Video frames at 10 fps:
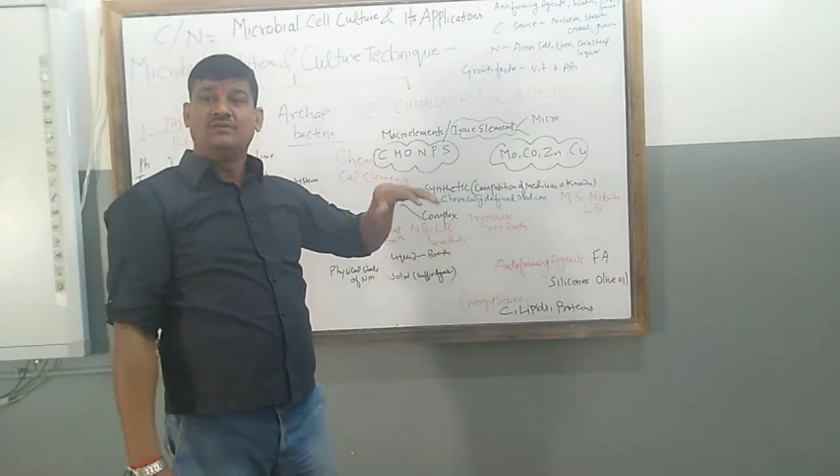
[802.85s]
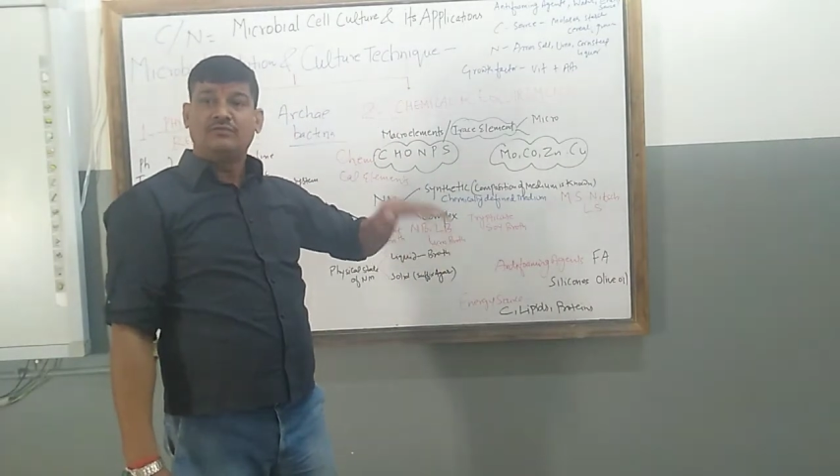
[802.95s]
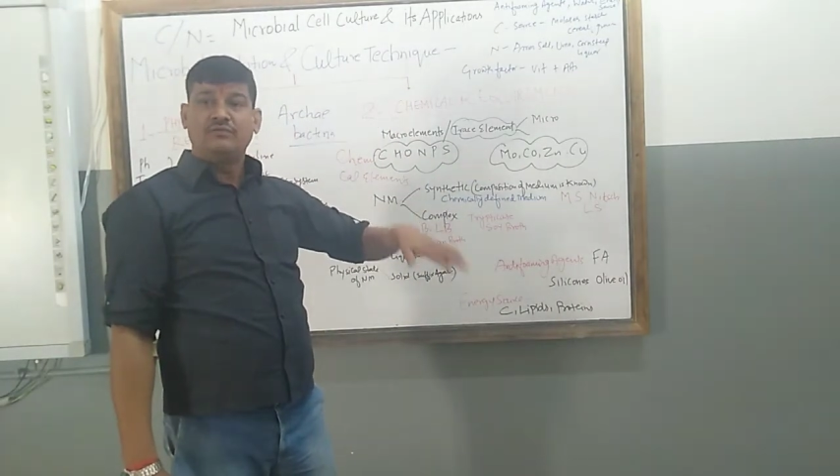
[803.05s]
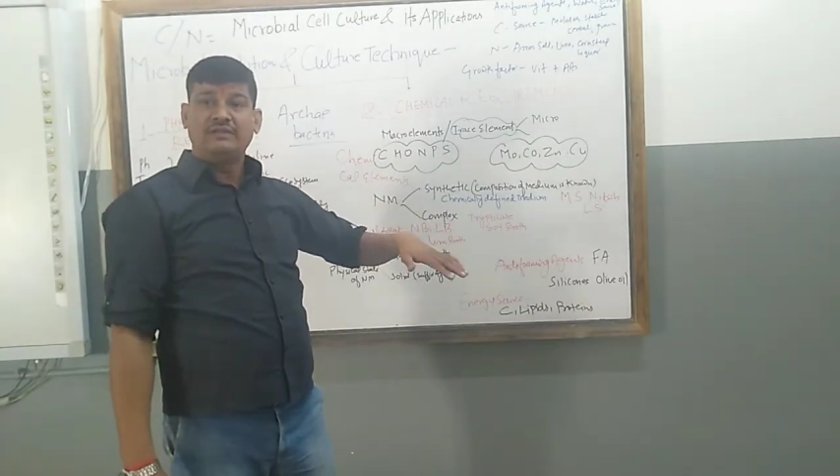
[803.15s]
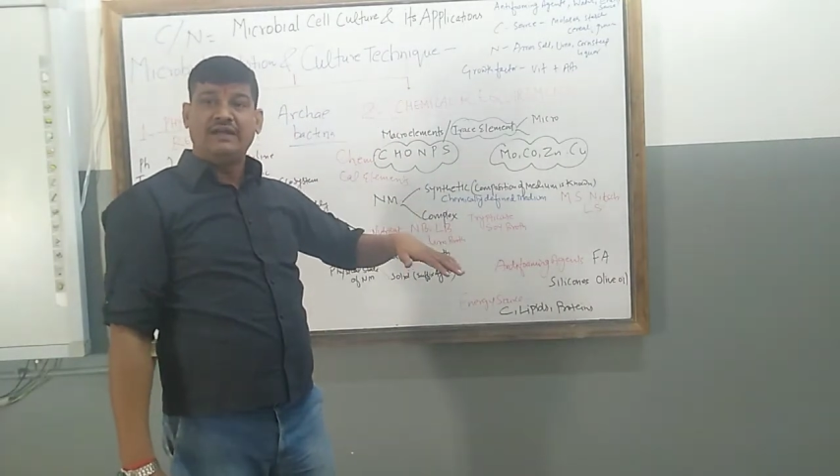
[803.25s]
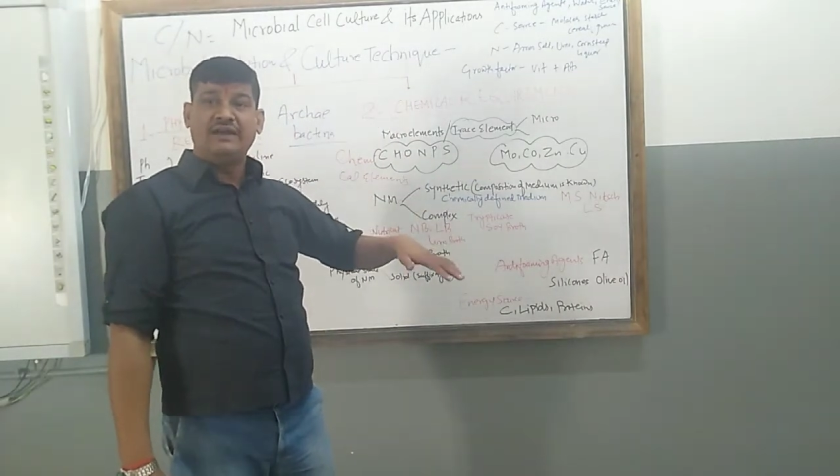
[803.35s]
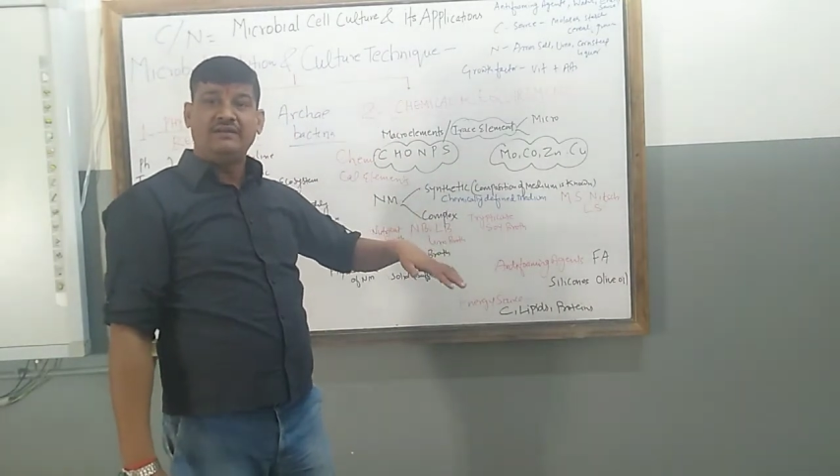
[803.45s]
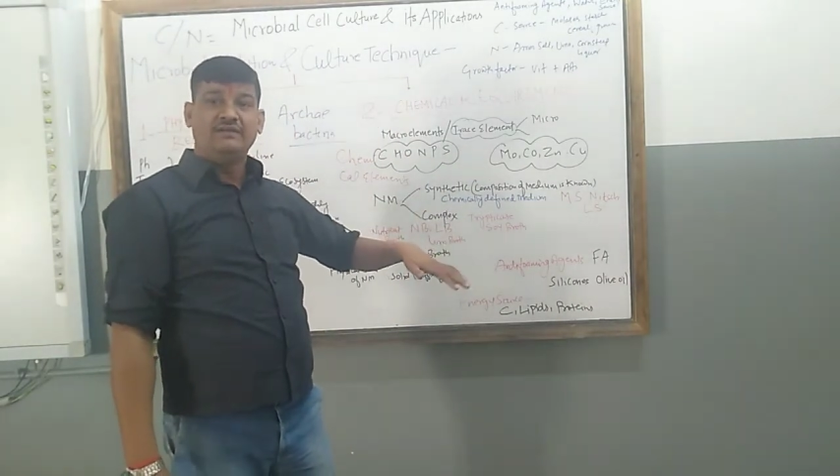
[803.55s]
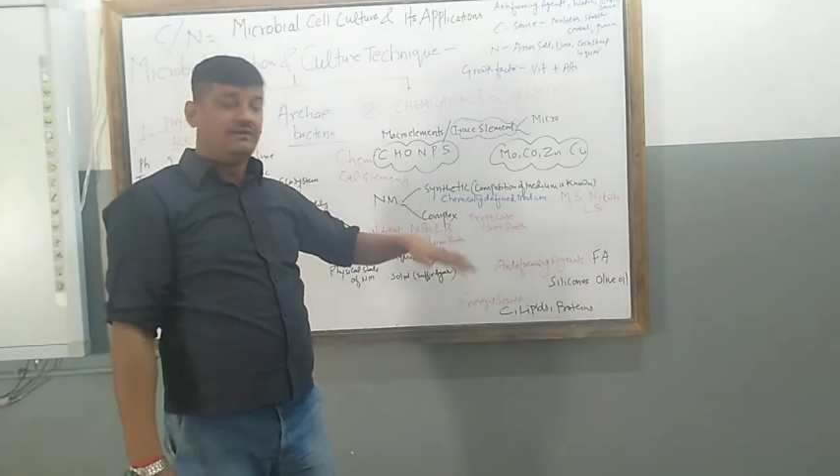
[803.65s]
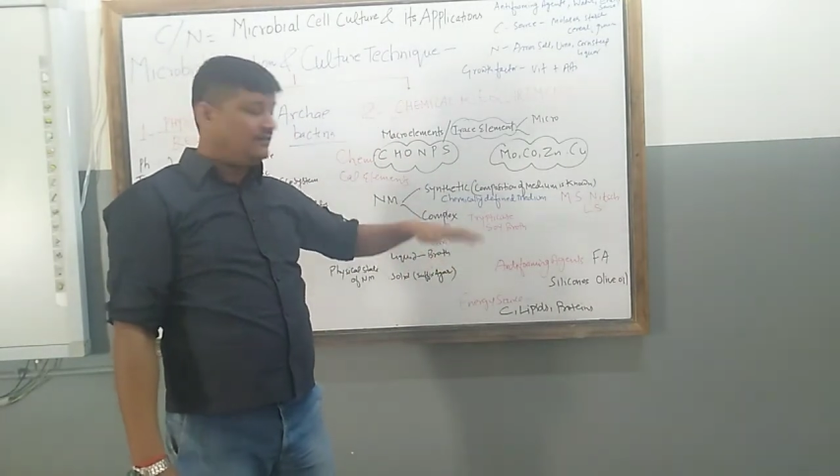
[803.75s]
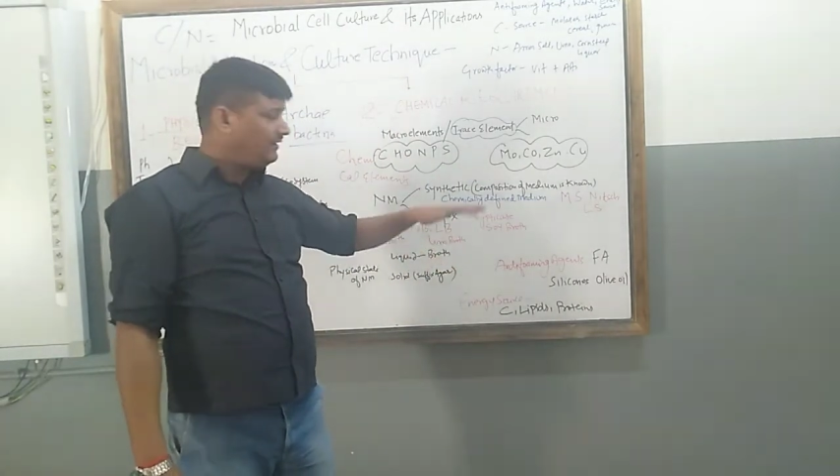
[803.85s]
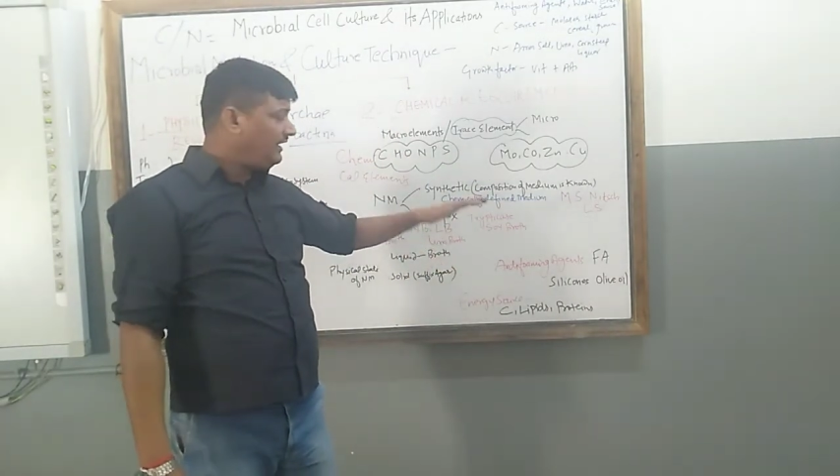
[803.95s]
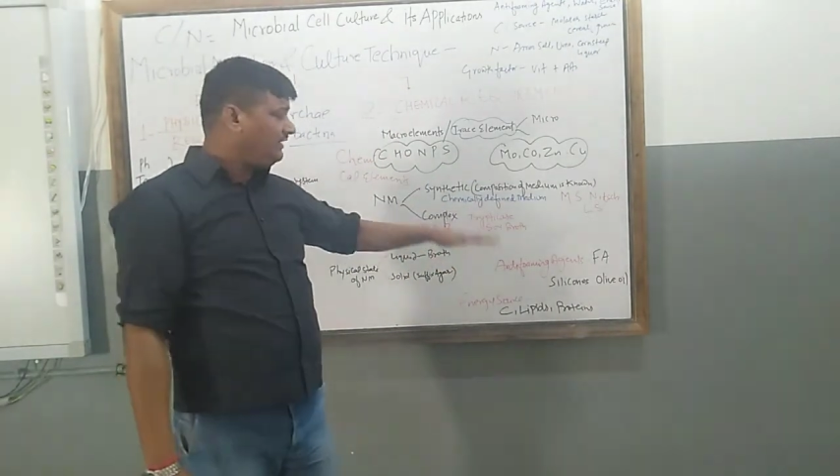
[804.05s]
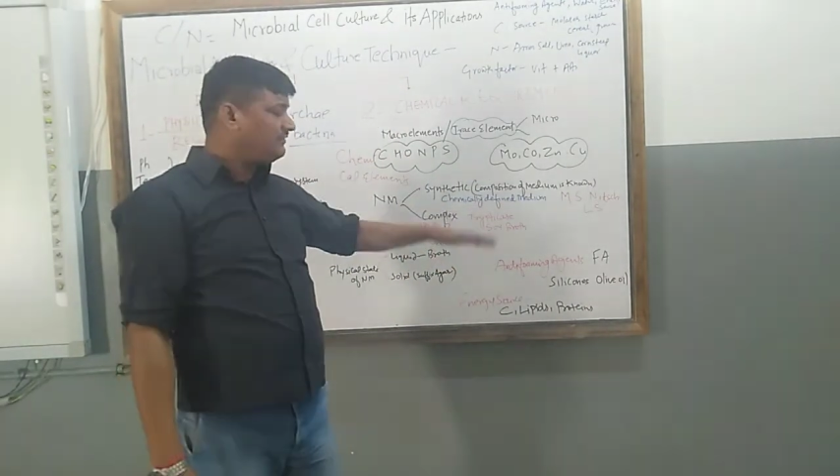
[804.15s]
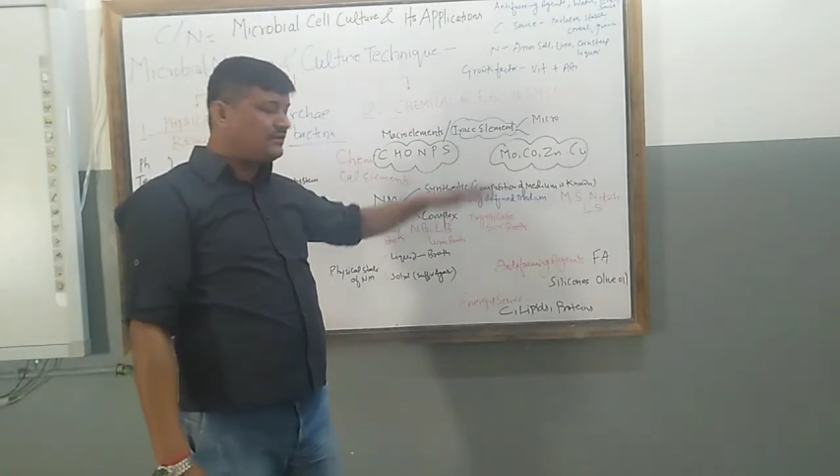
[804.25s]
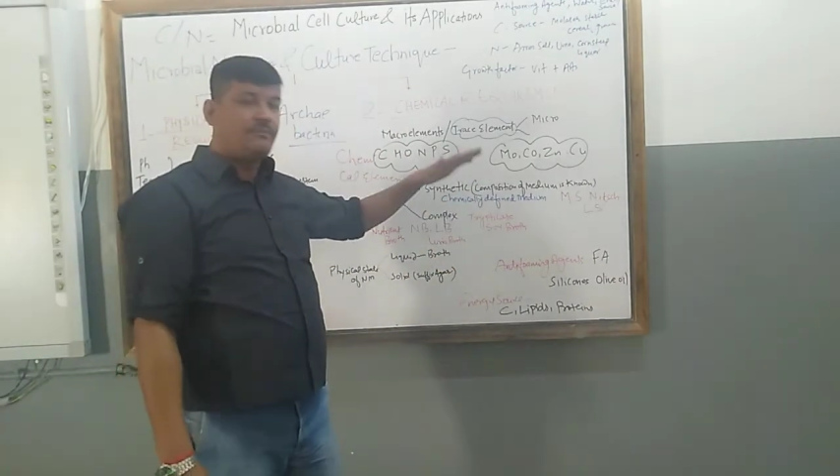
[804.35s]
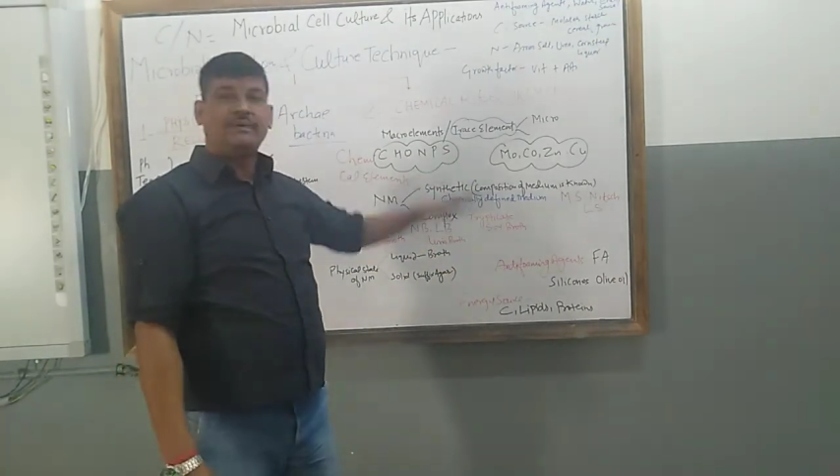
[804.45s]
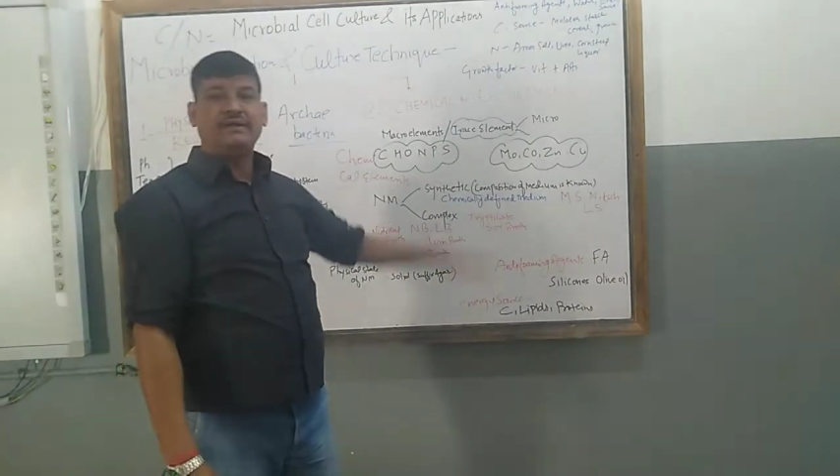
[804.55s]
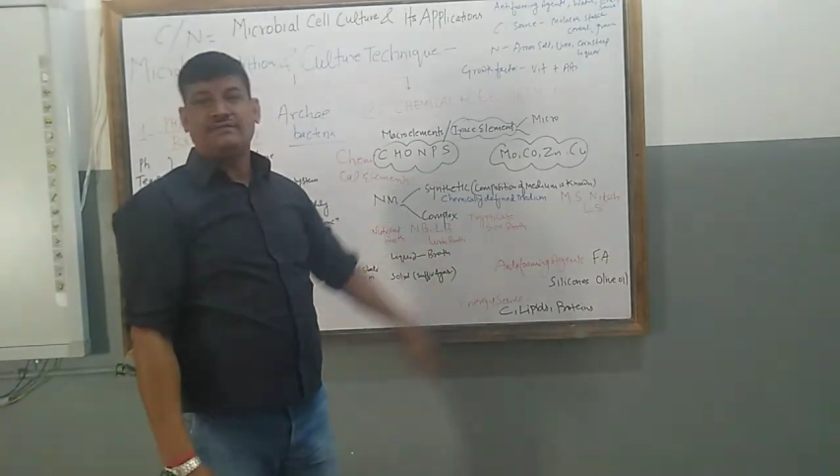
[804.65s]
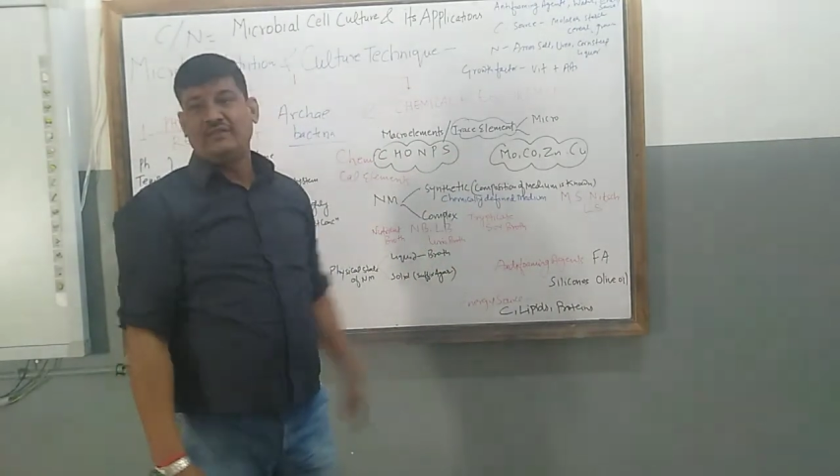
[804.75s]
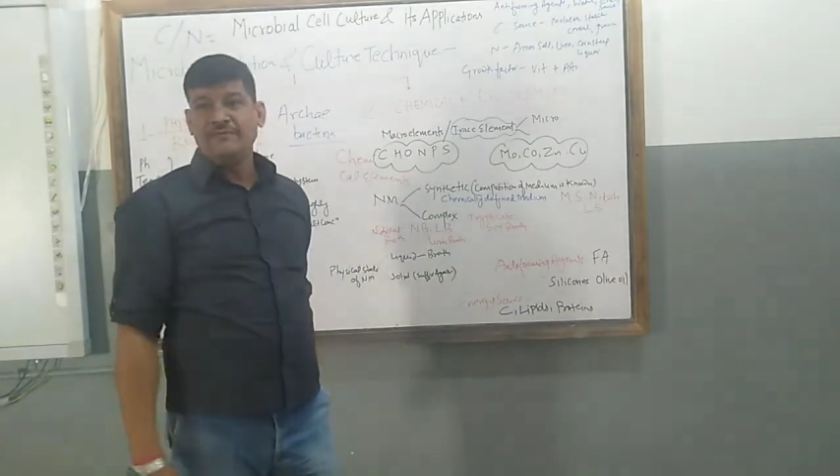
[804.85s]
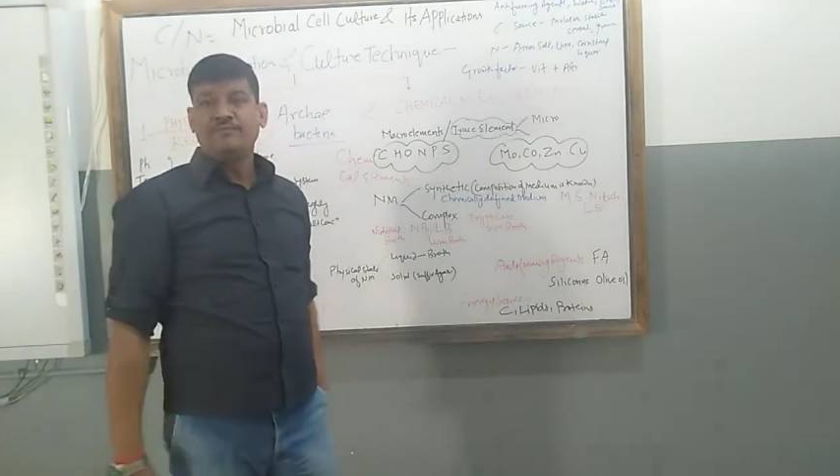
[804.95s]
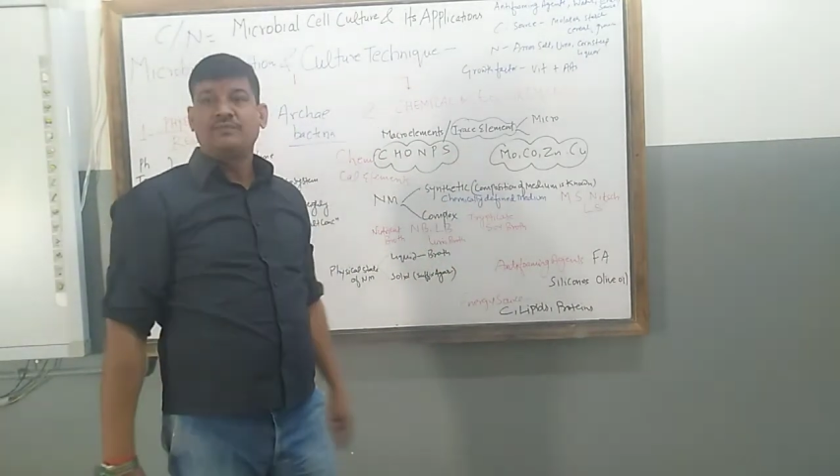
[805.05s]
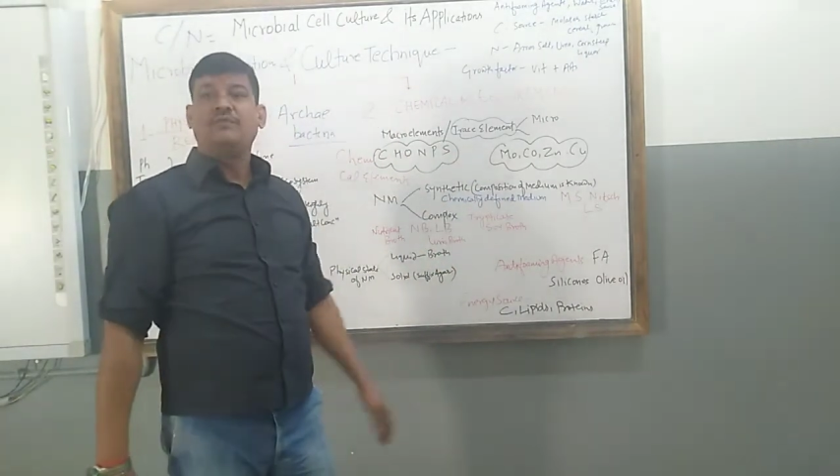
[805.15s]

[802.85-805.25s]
so that it suppresses the